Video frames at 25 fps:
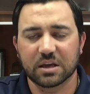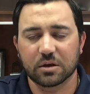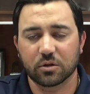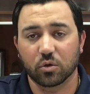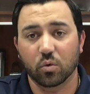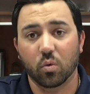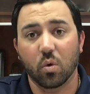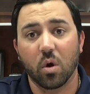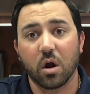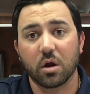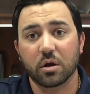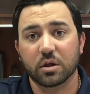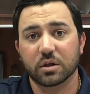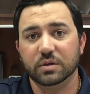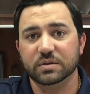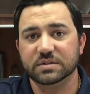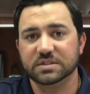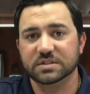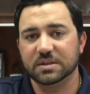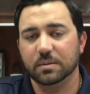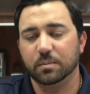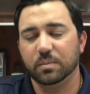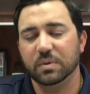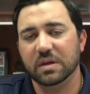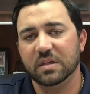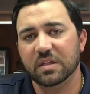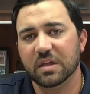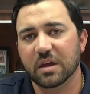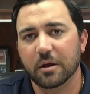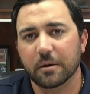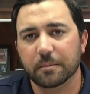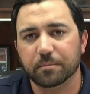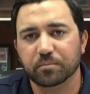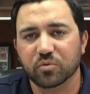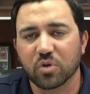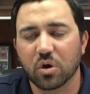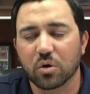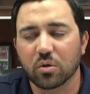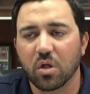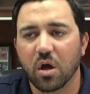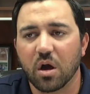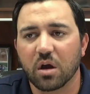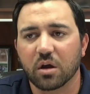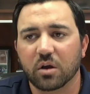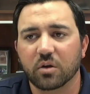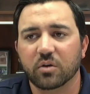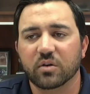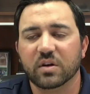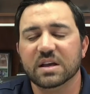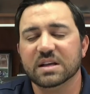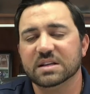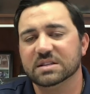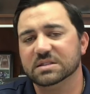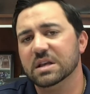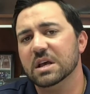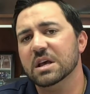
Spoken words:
The water used to be there, no longer is.